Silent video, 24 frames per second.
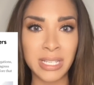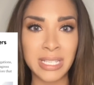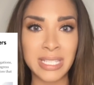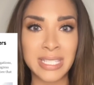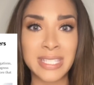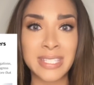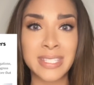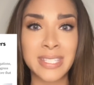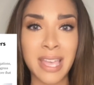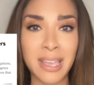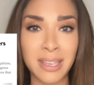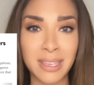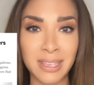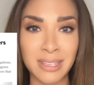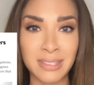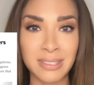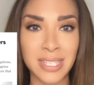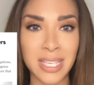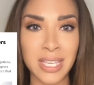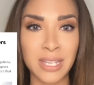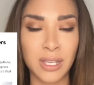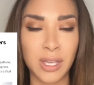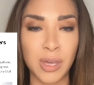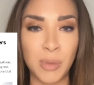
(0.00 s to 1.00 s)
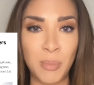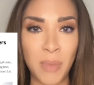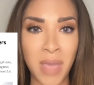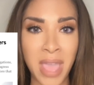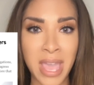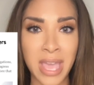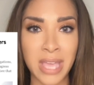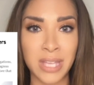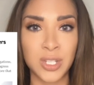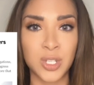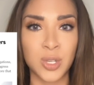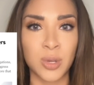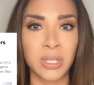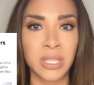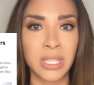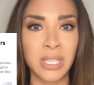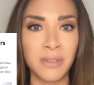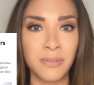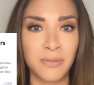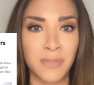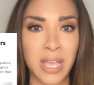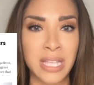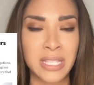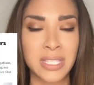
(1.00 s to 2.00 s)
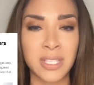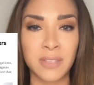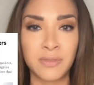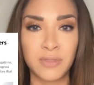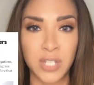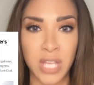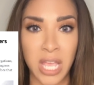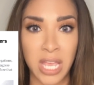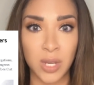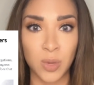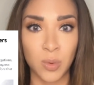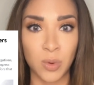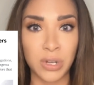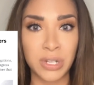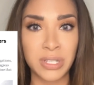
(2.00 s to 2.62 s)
second in command during the events of January